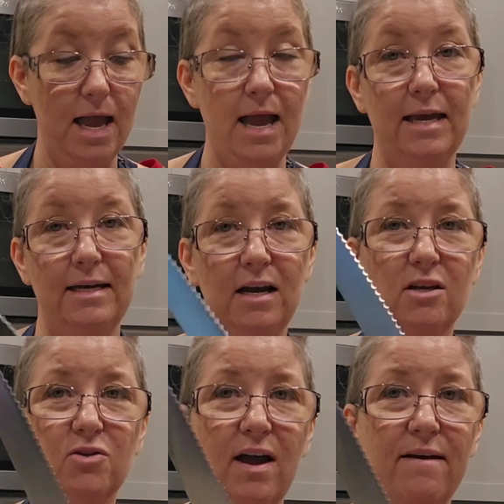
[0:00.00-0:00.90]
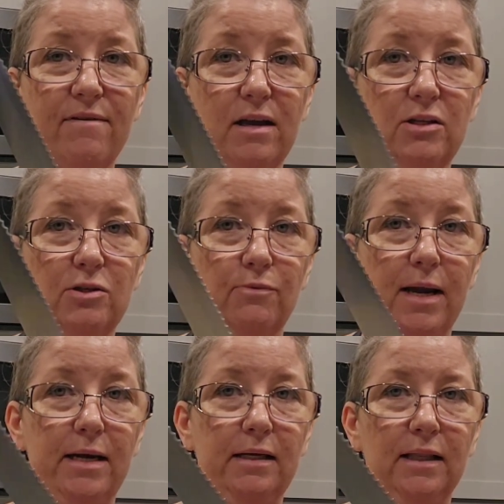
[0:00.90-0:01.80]
and I also have a
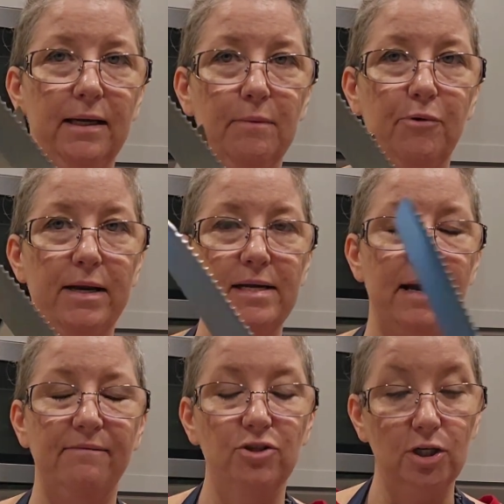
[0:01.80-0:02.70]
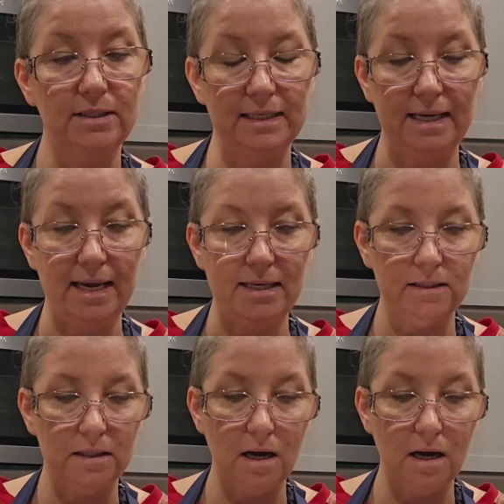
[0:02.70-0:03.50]
serrated, like a bread knife, just in case.